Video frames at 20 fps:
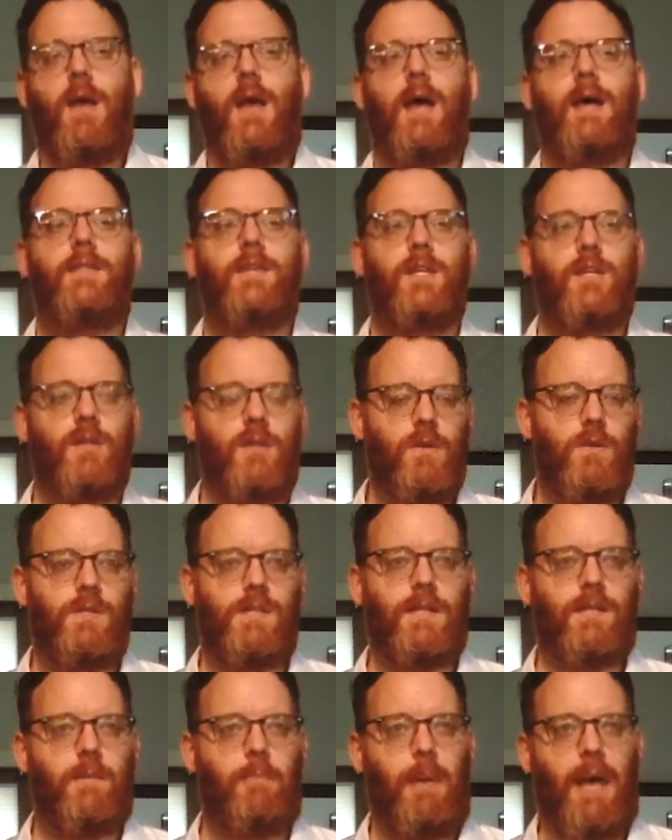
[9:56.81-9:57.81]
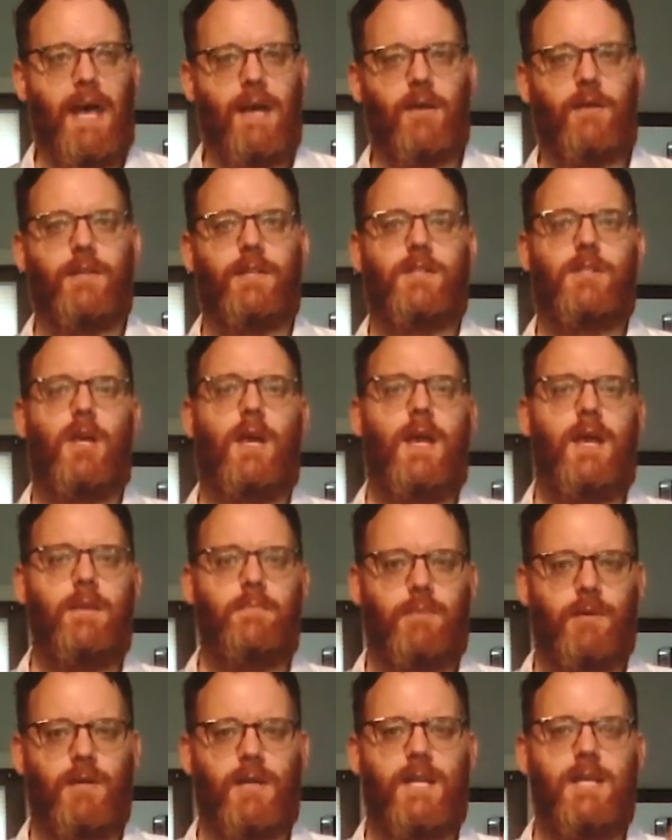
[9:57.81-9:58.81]
And then using the pedal, the
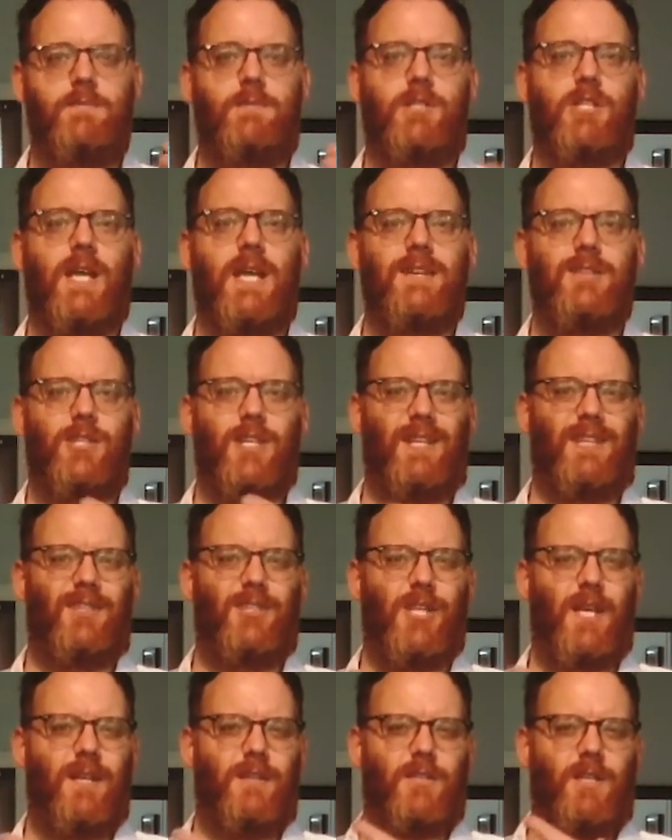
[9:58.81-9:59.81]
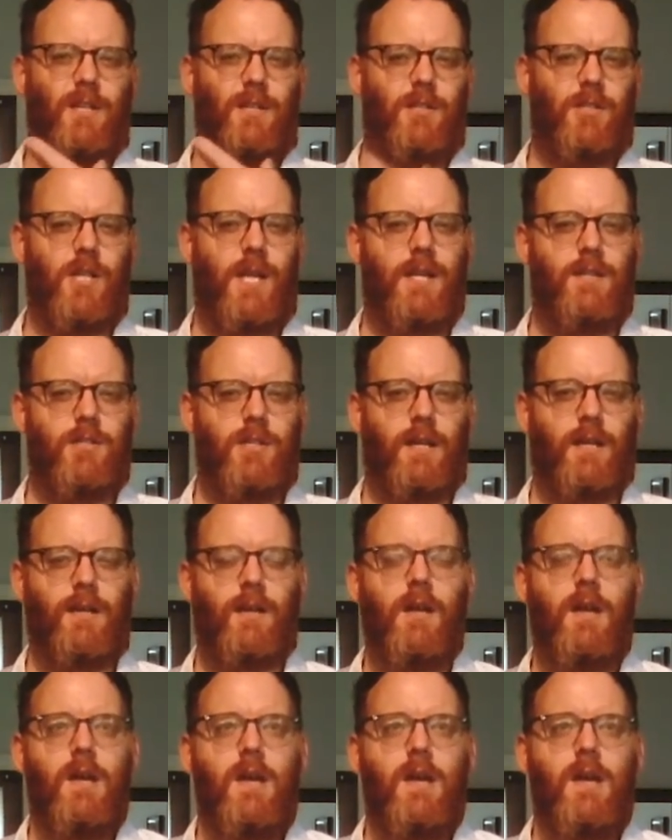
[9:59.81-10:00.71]
timbre keeps changing and changing and changing.